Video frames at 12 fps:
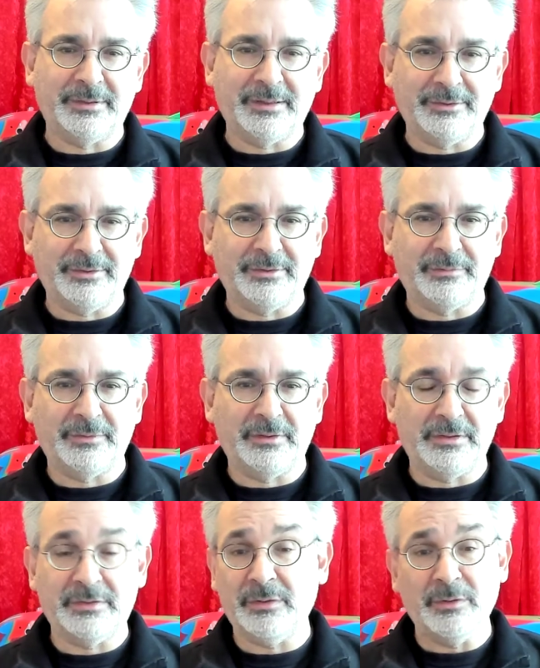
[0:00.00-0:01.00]
tell you
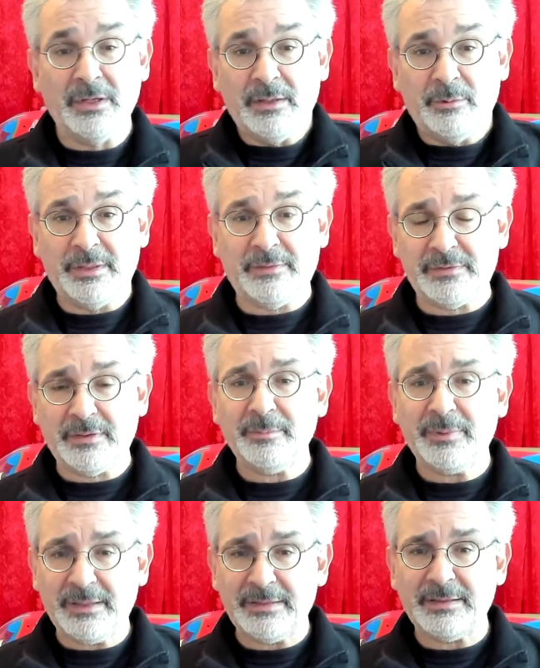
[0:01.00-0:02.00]
differently. So we have some
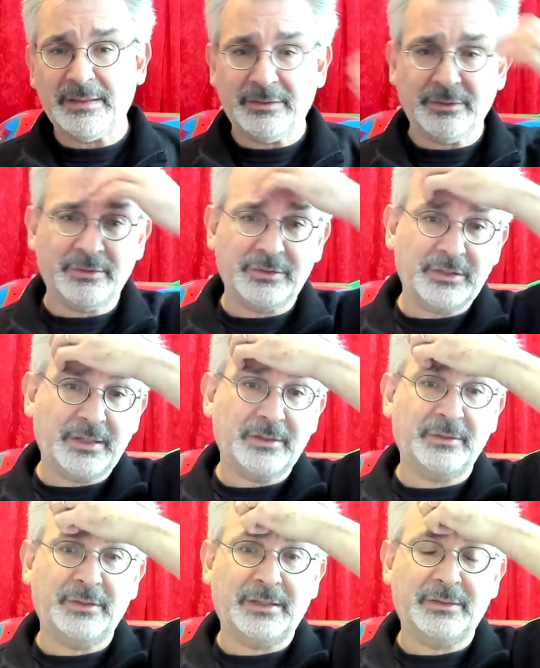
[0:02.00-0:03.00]
planes like the
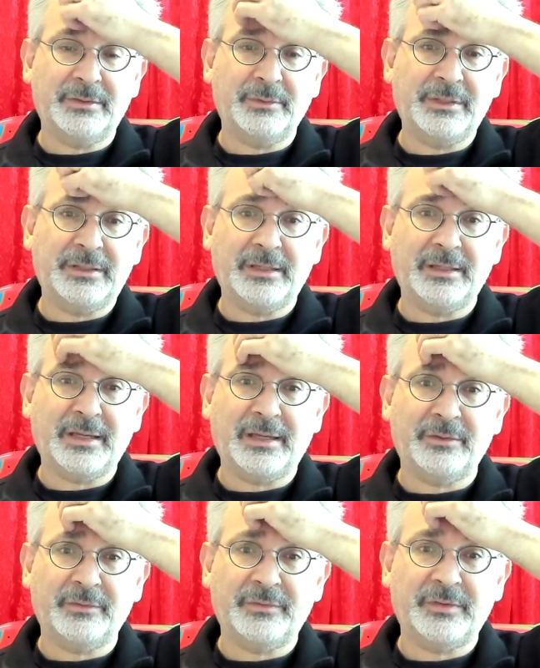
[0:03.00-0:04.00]
Concendo that we take
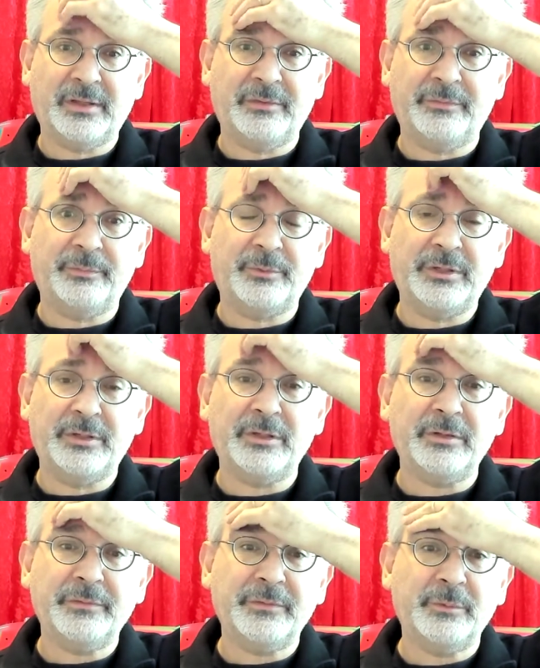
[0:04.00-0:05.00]
out of safe pretty
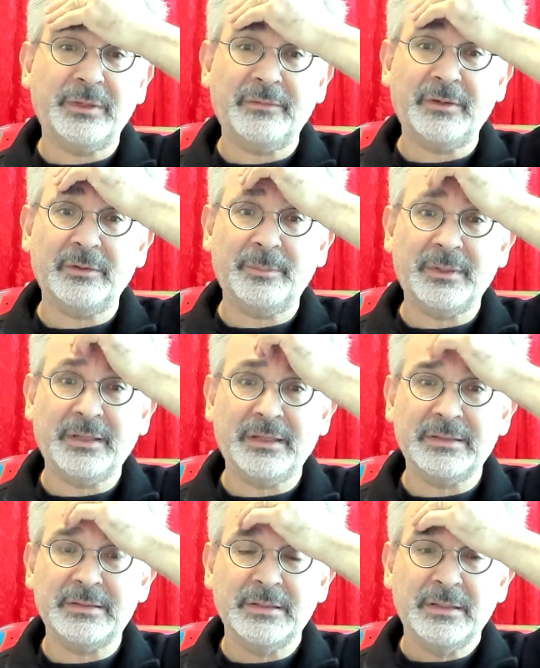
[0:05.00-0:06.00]
often. We have other
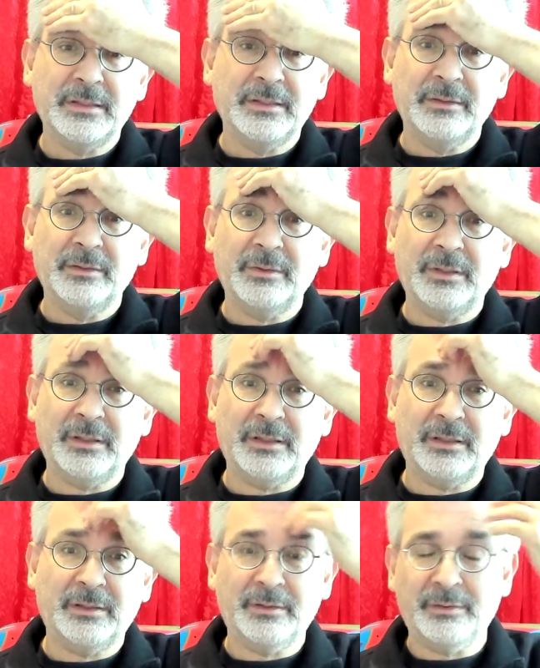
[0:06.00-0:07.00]
planes,
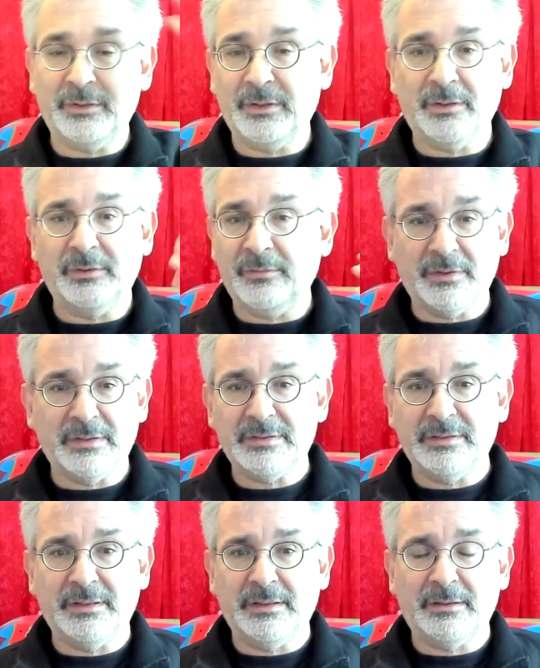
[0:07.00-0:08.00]
the
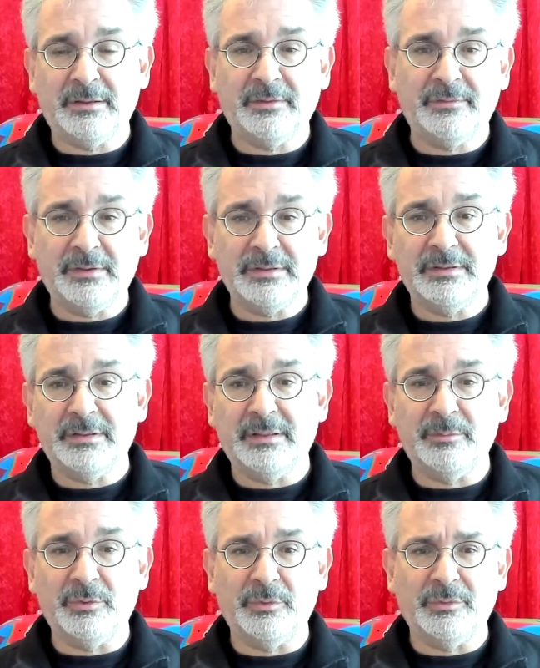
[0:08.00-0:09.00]
faster they are, the faster they
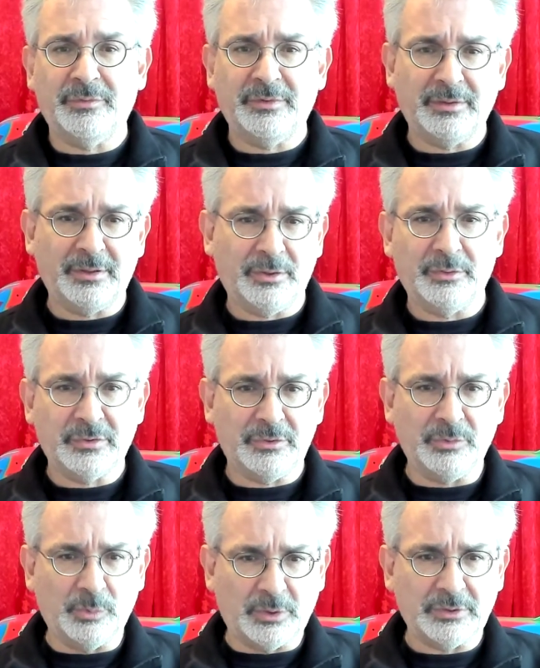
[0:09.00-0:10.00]
move, and the closer
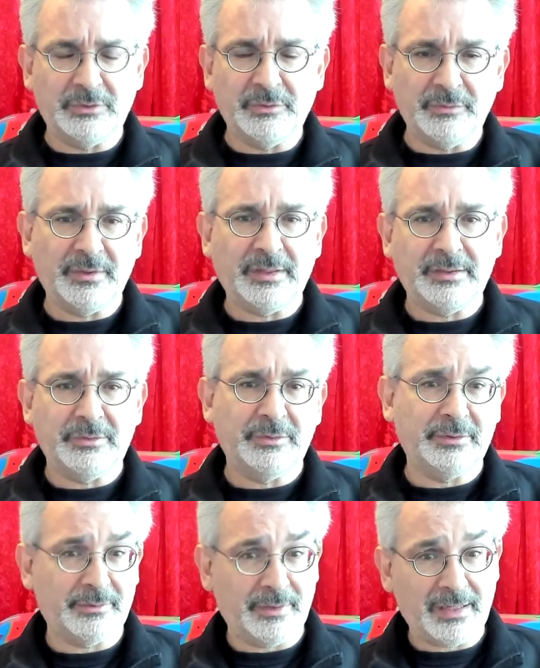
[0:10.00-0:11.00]
you want to fly to
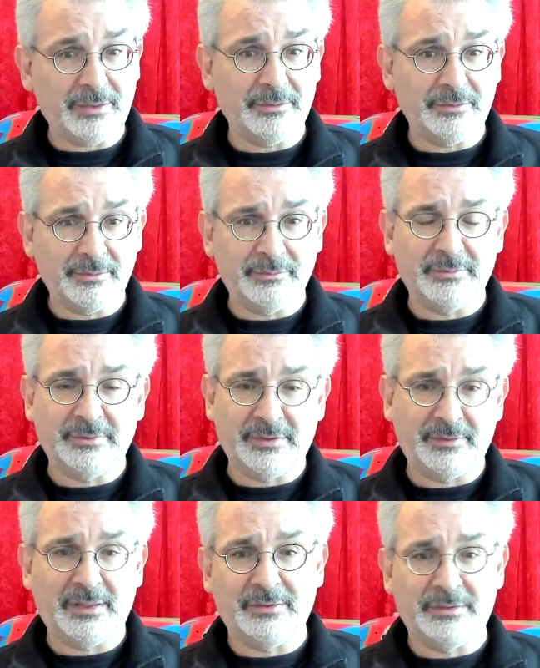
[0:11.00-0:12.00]
the ground. The
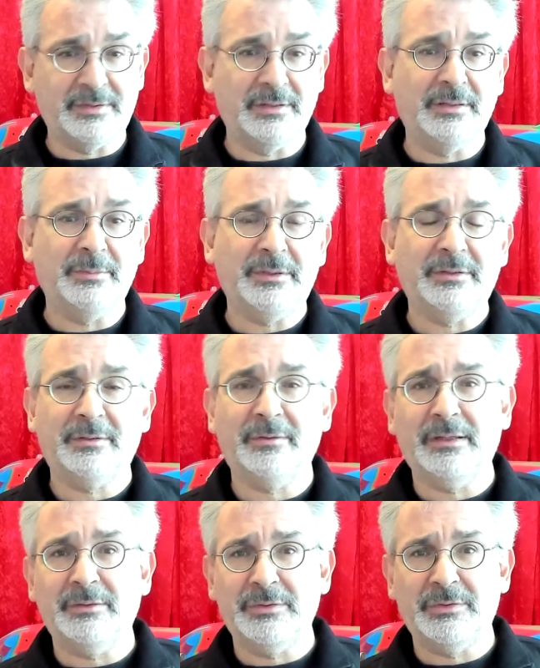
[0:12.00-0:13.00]
ground is the limit, the
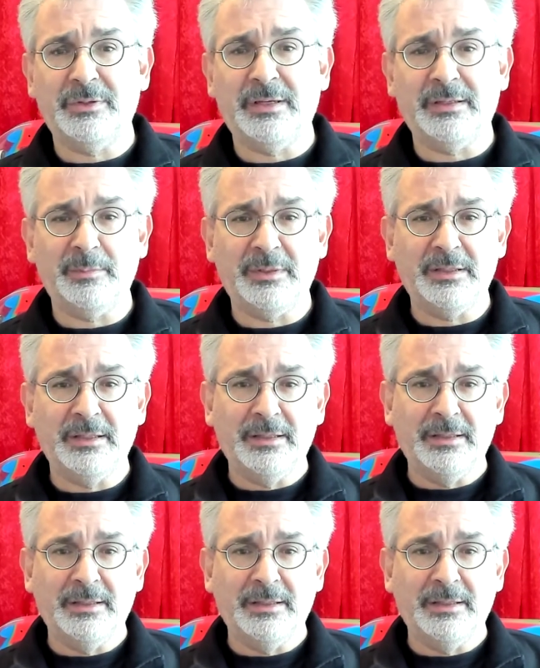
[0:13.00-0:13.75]
ground is your enemy.